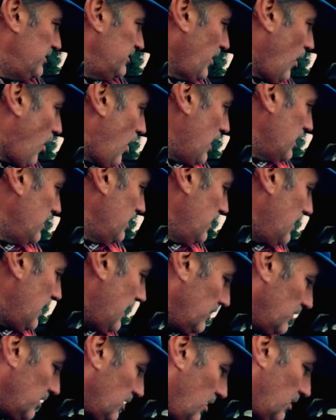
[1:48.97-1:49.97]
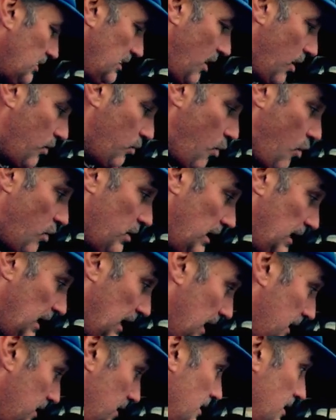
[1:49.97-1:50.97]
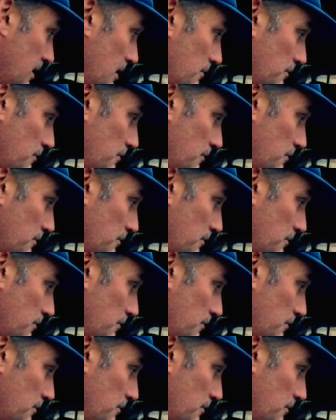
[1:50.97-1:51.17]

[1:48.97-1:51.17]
side, as walking in,